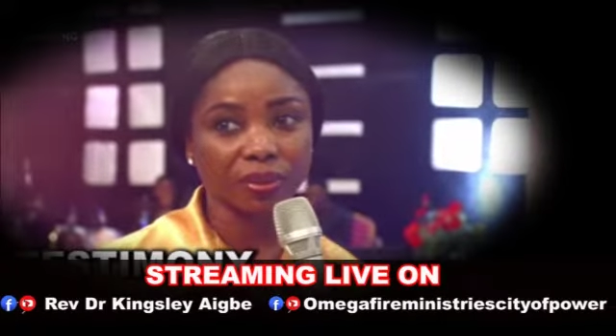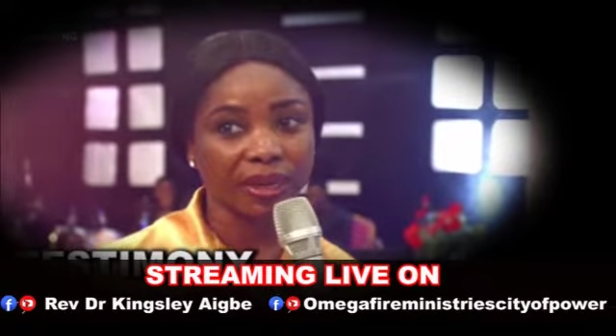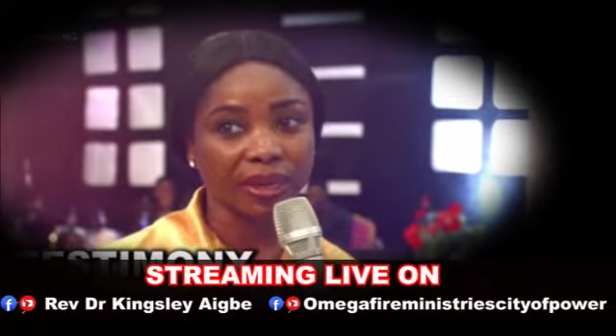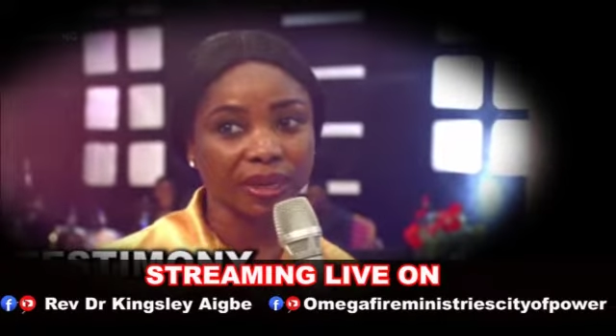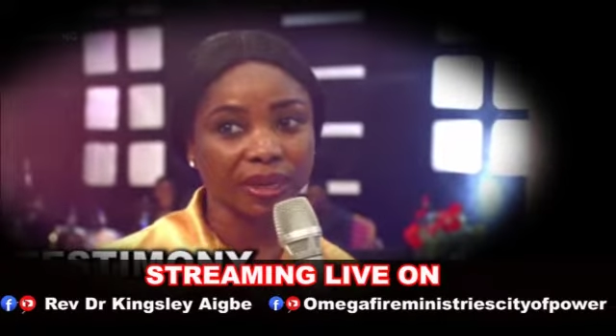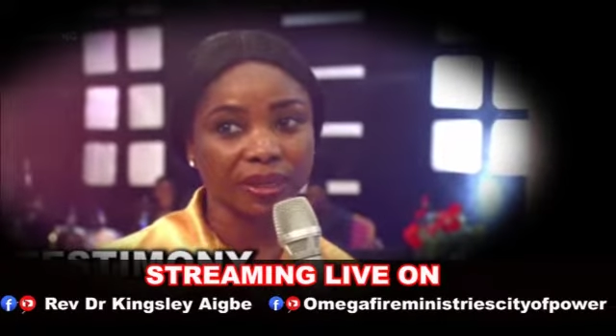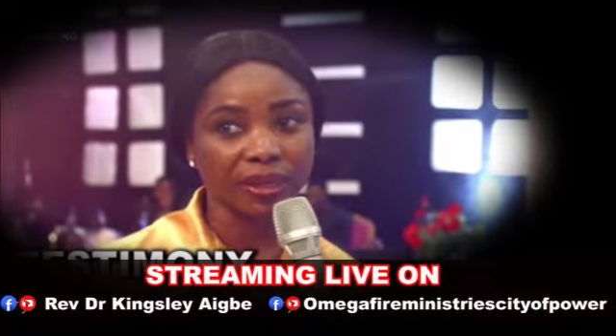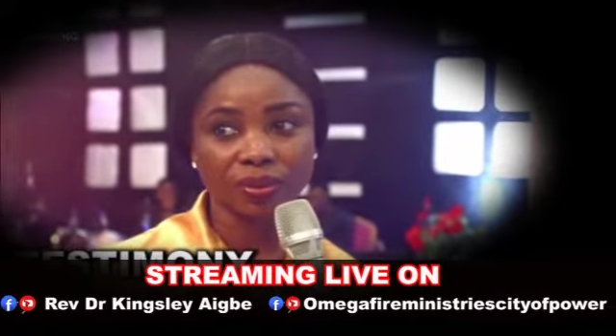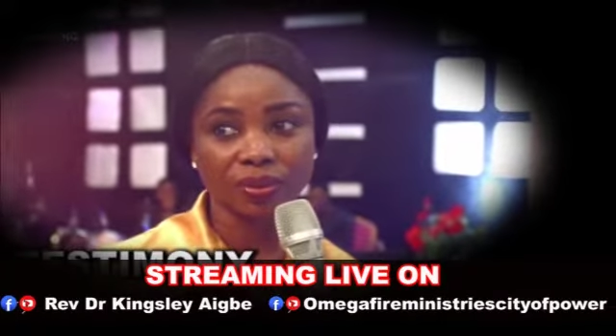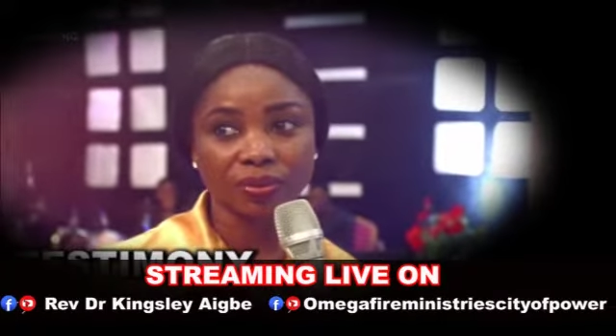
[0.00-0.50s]
of
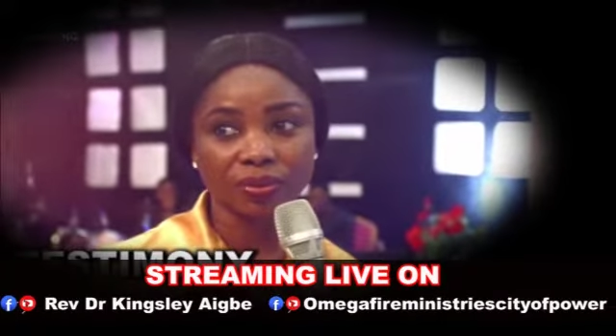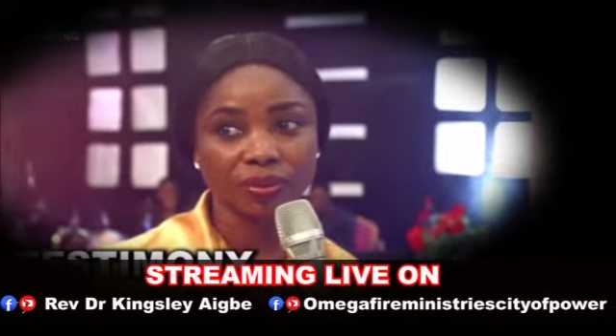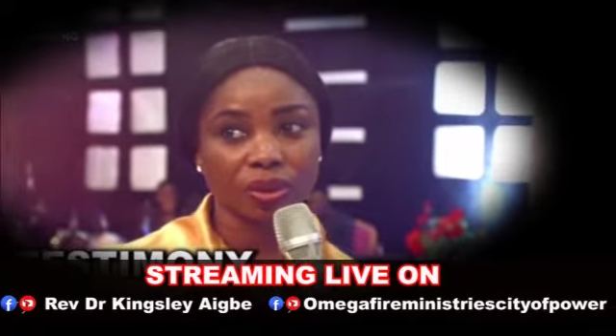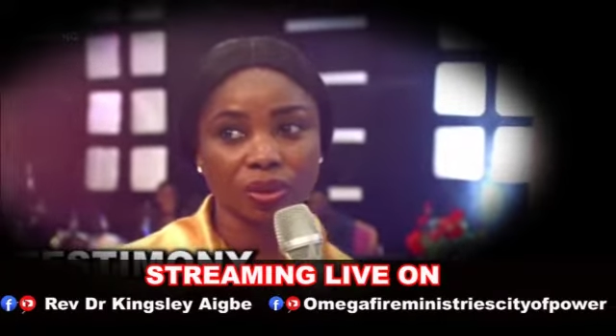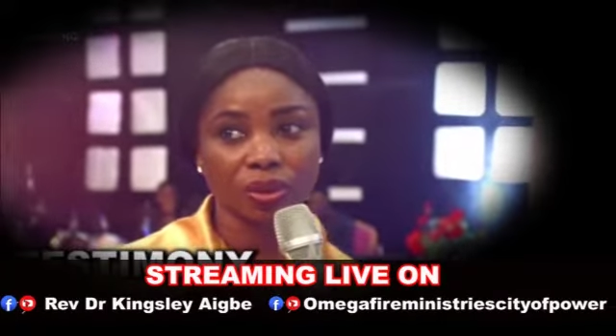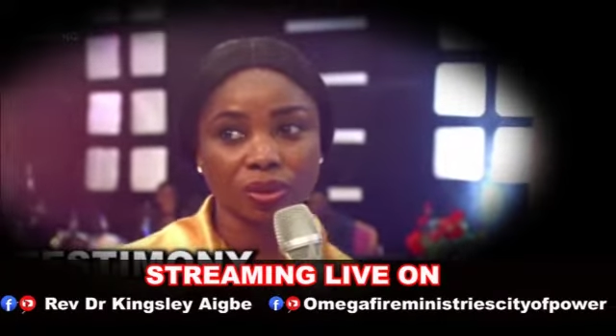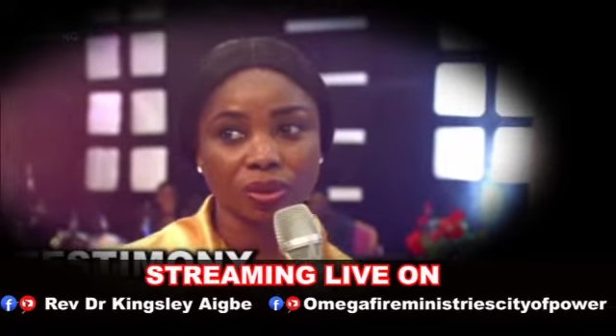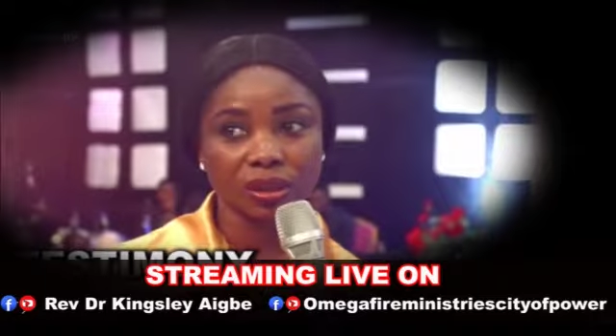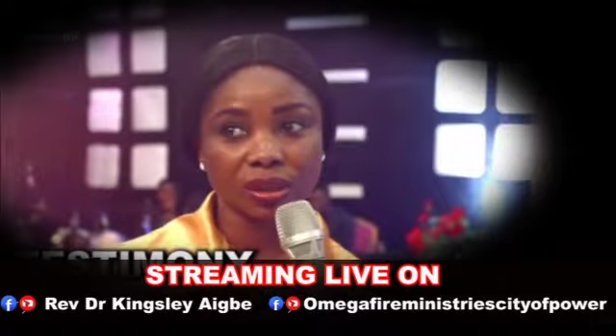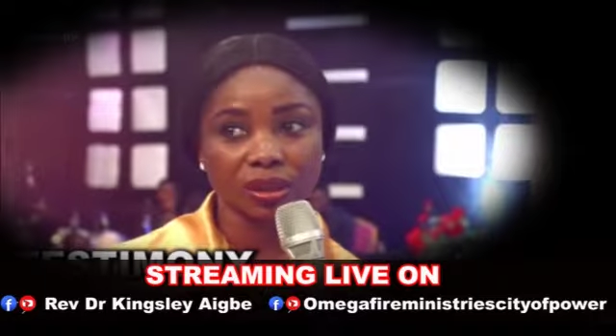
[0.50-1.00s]

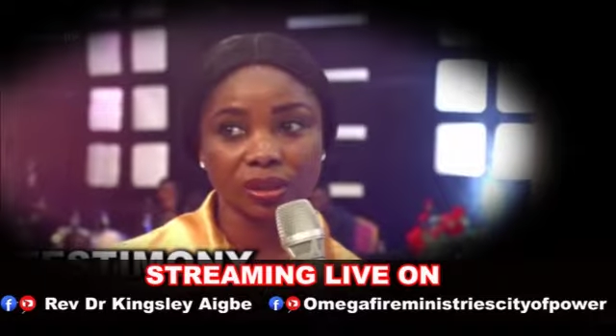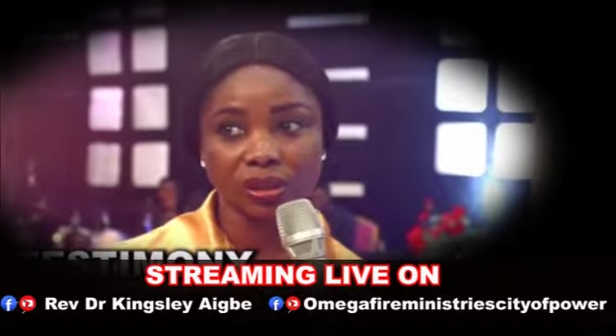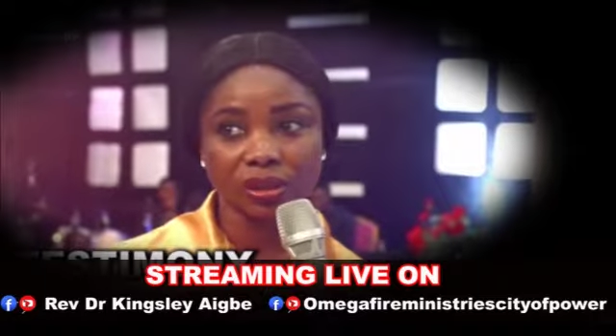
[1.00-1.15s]
documents.